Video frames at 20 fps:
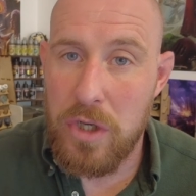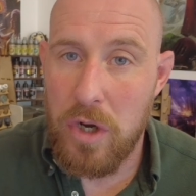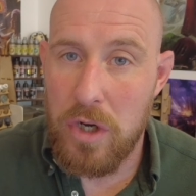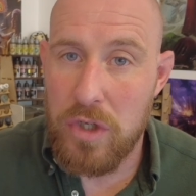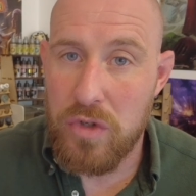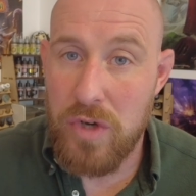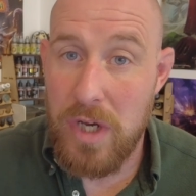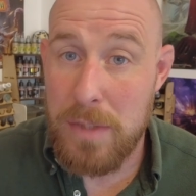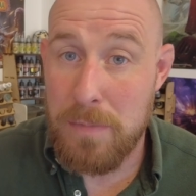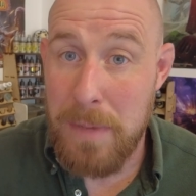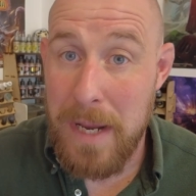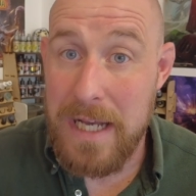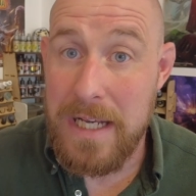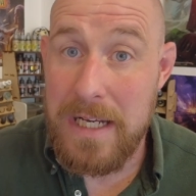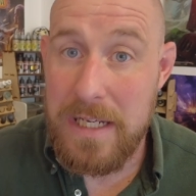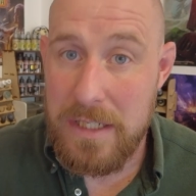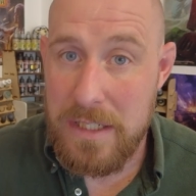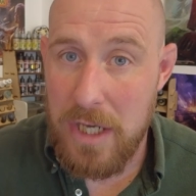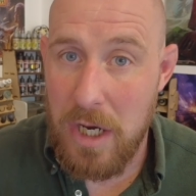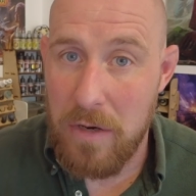contrast
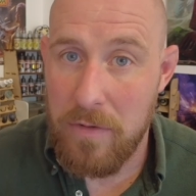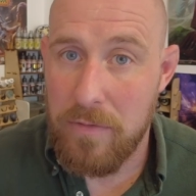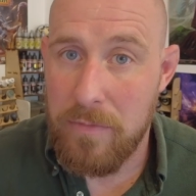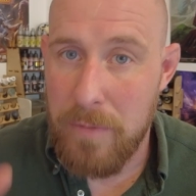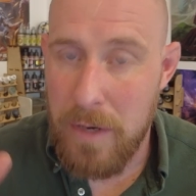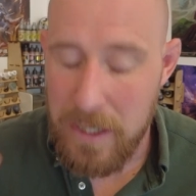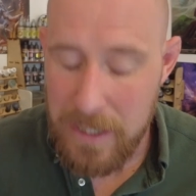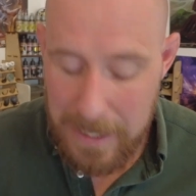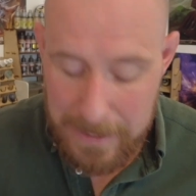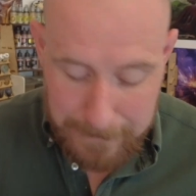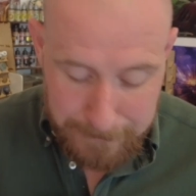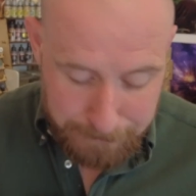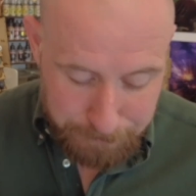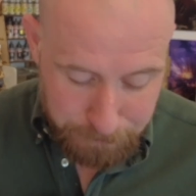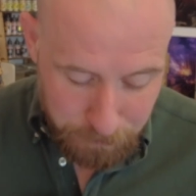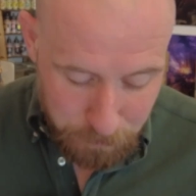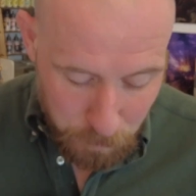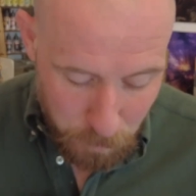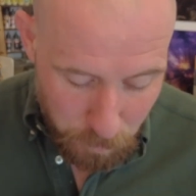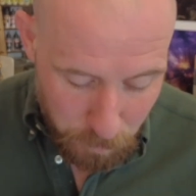paint itself. Okay.
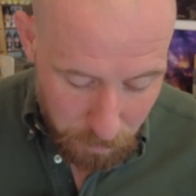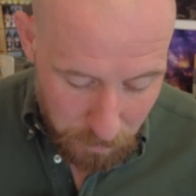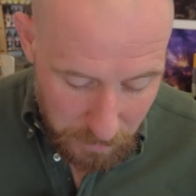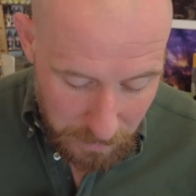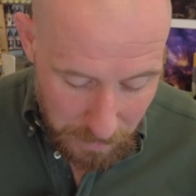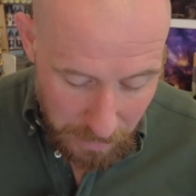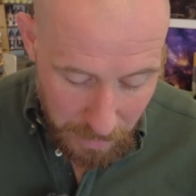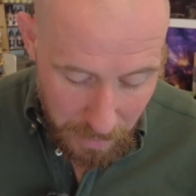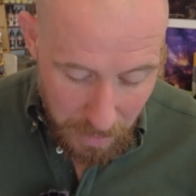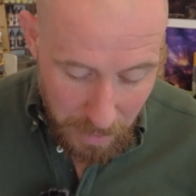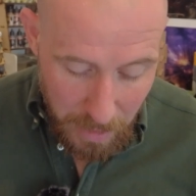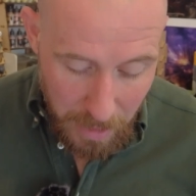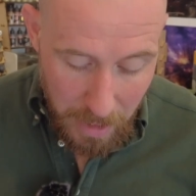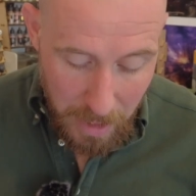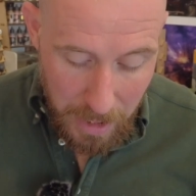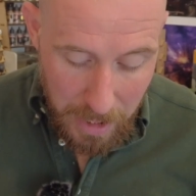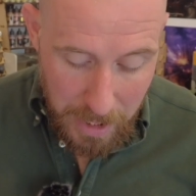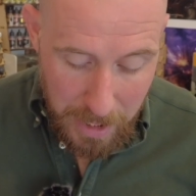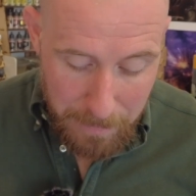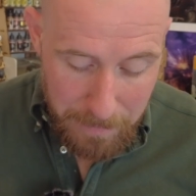
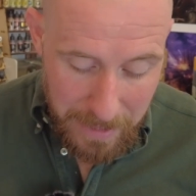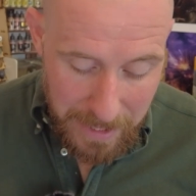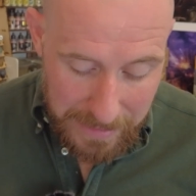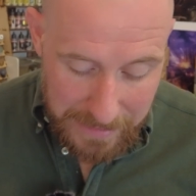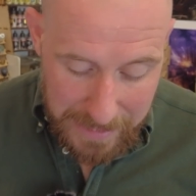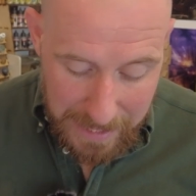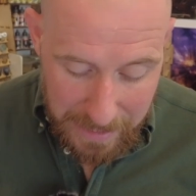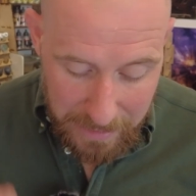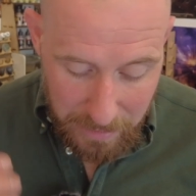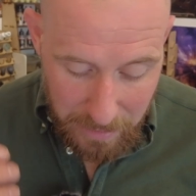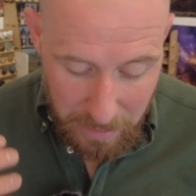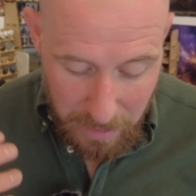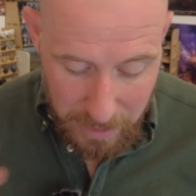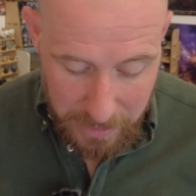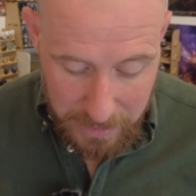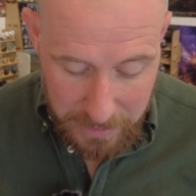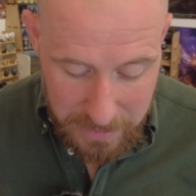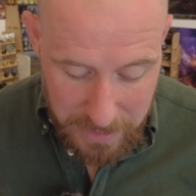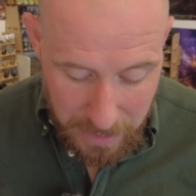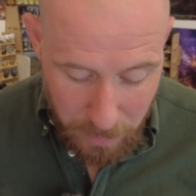Again,
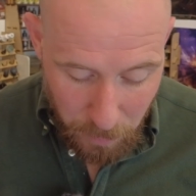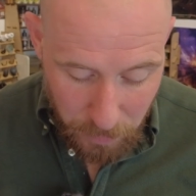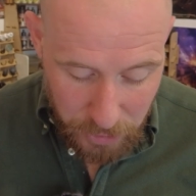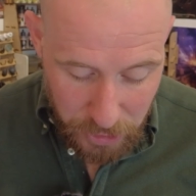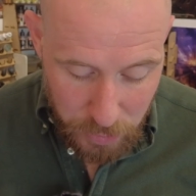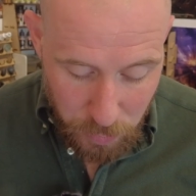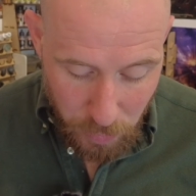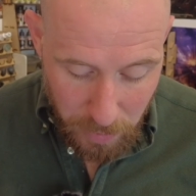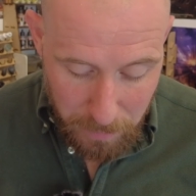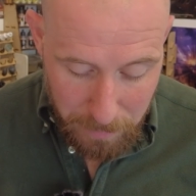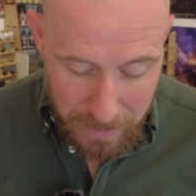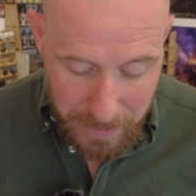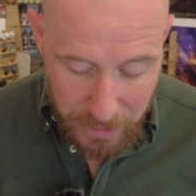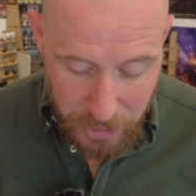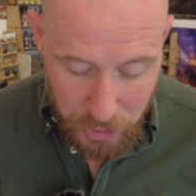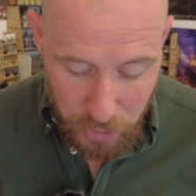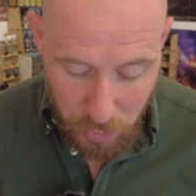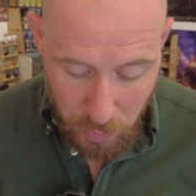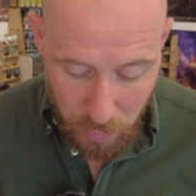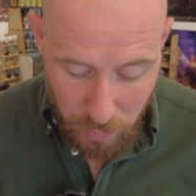like I say, we just want to
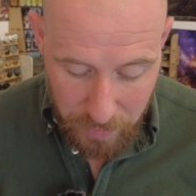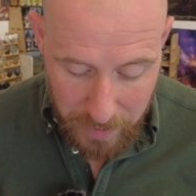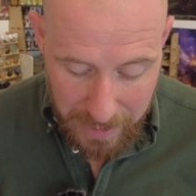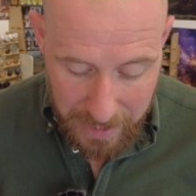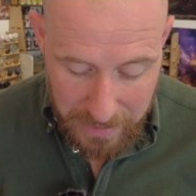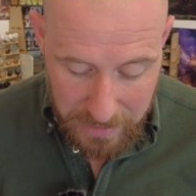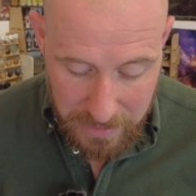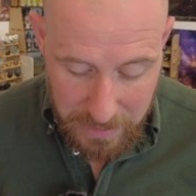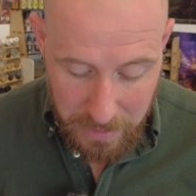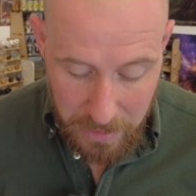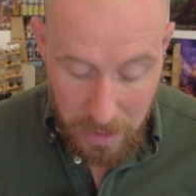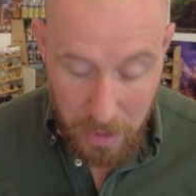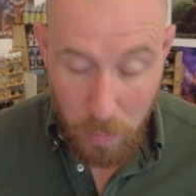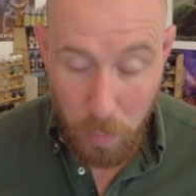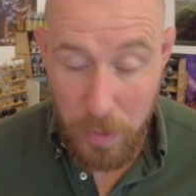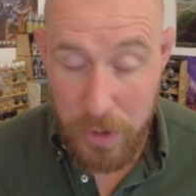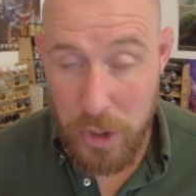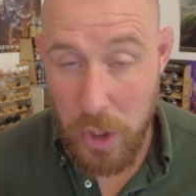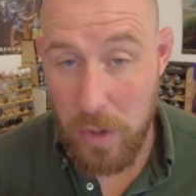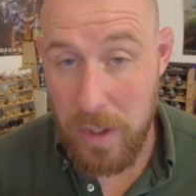make sure that
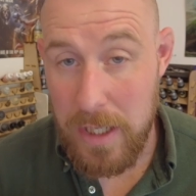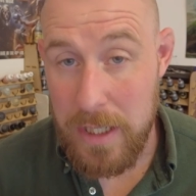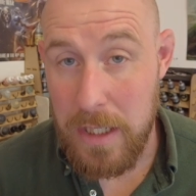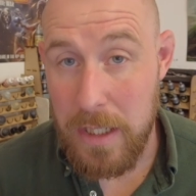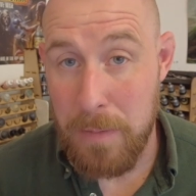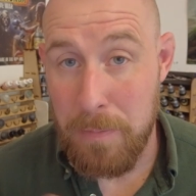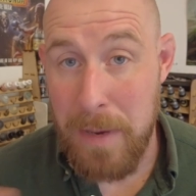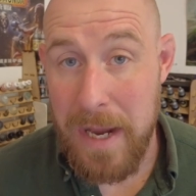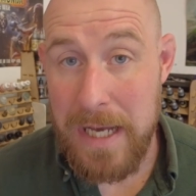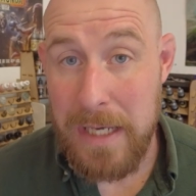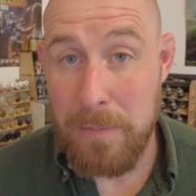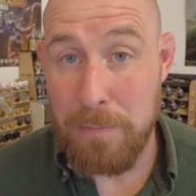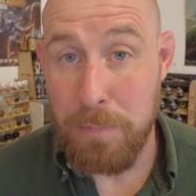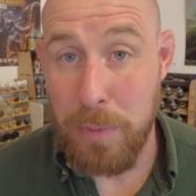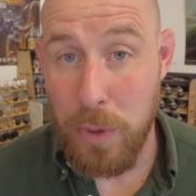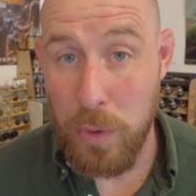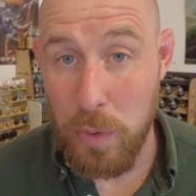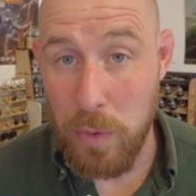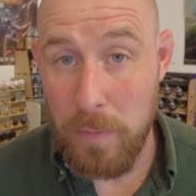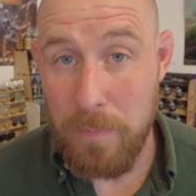we don't let the paint
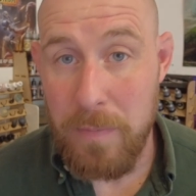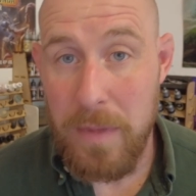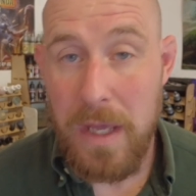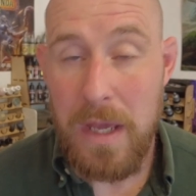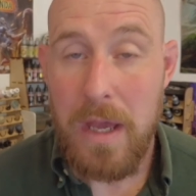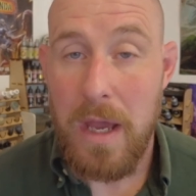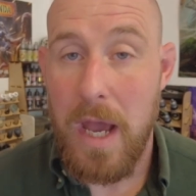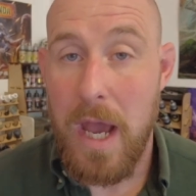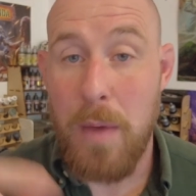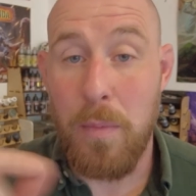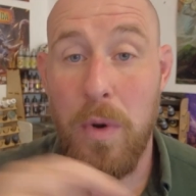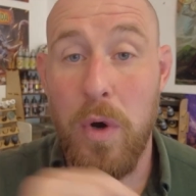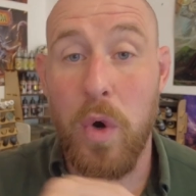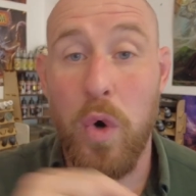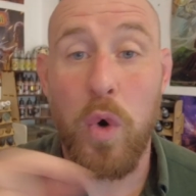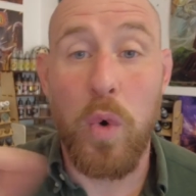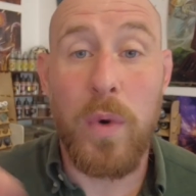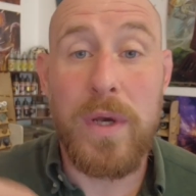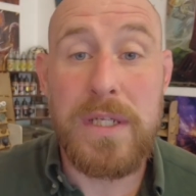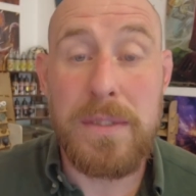pool, and we're
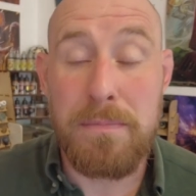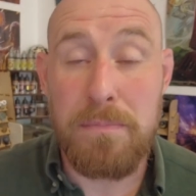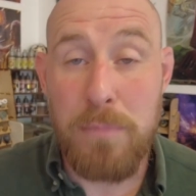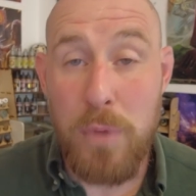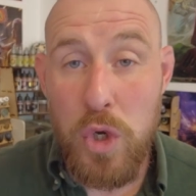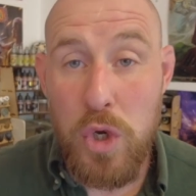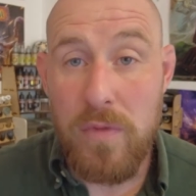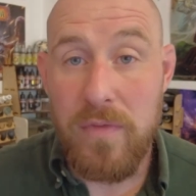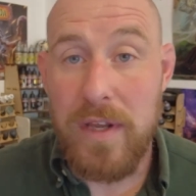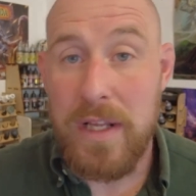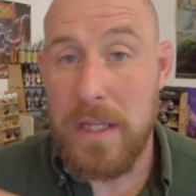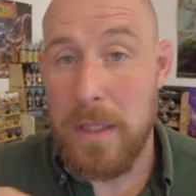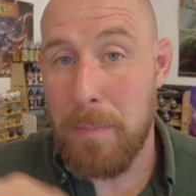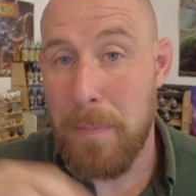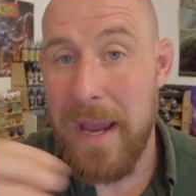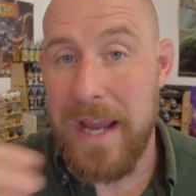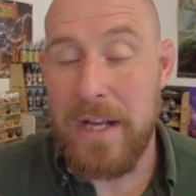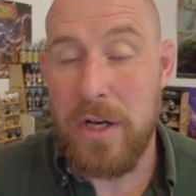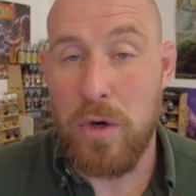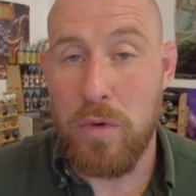always moving the
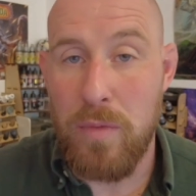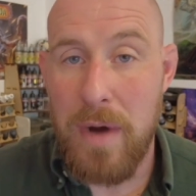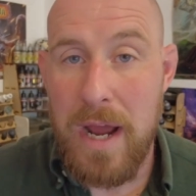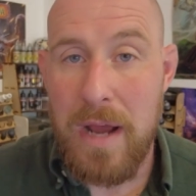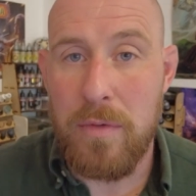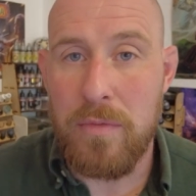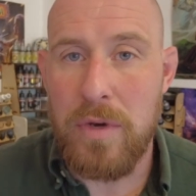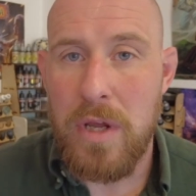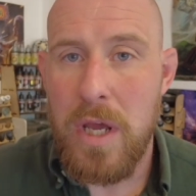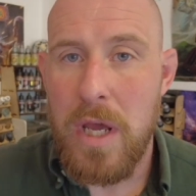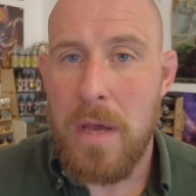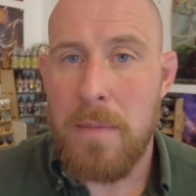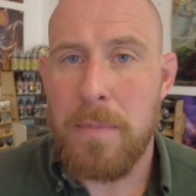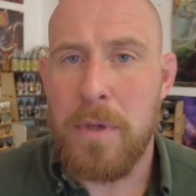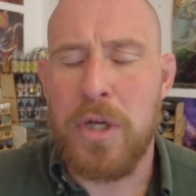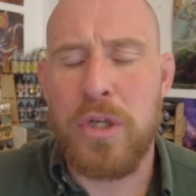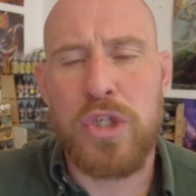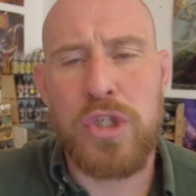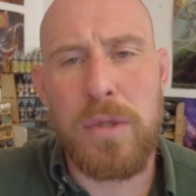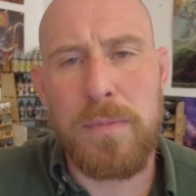paint around,
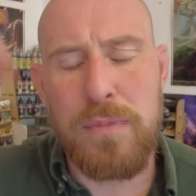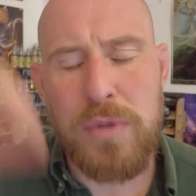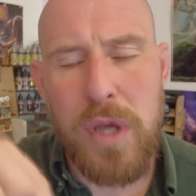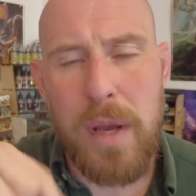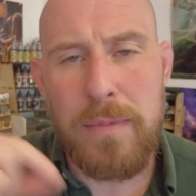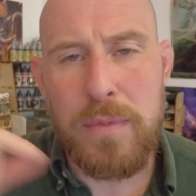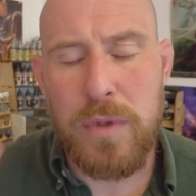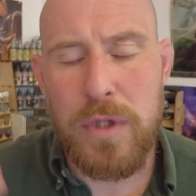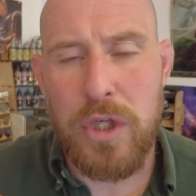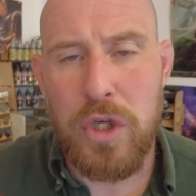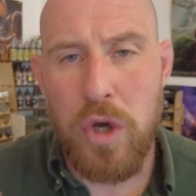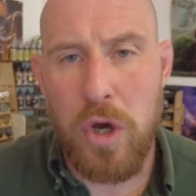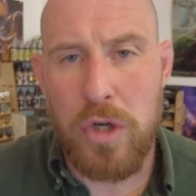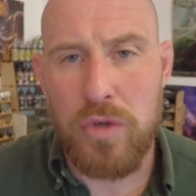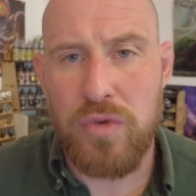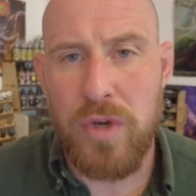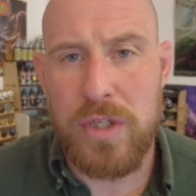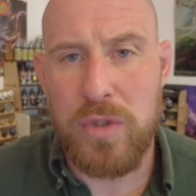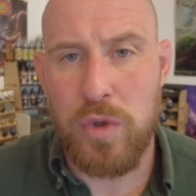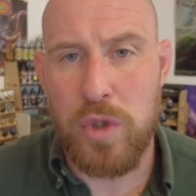because sometimes with the
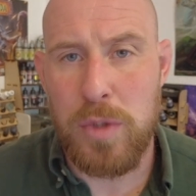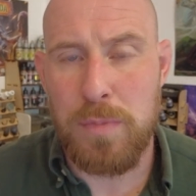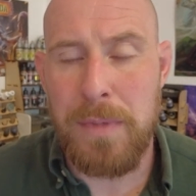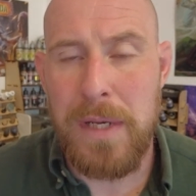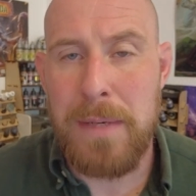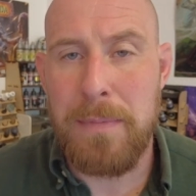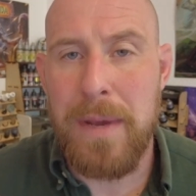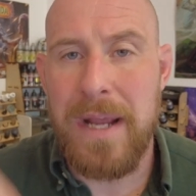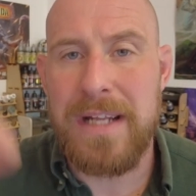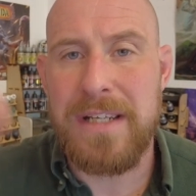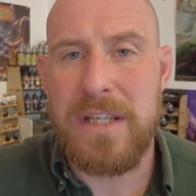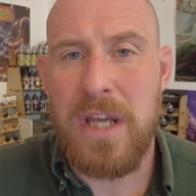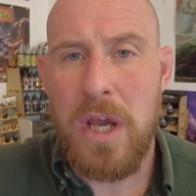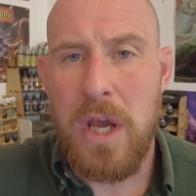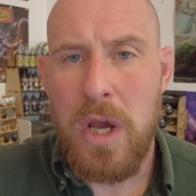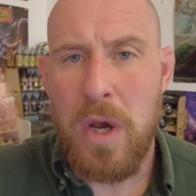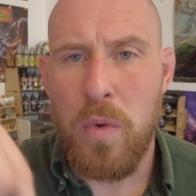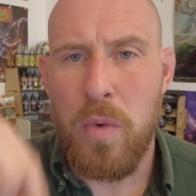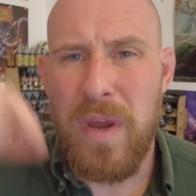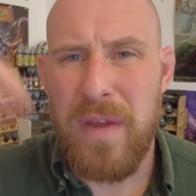contrast or speed paint,
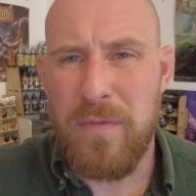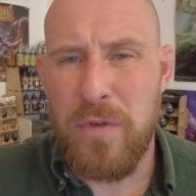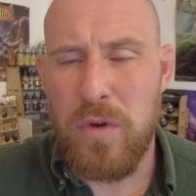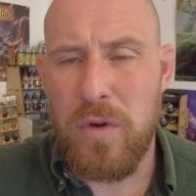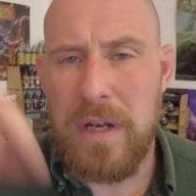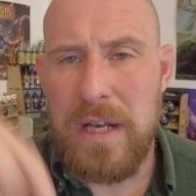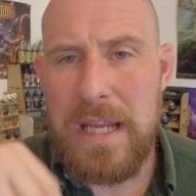if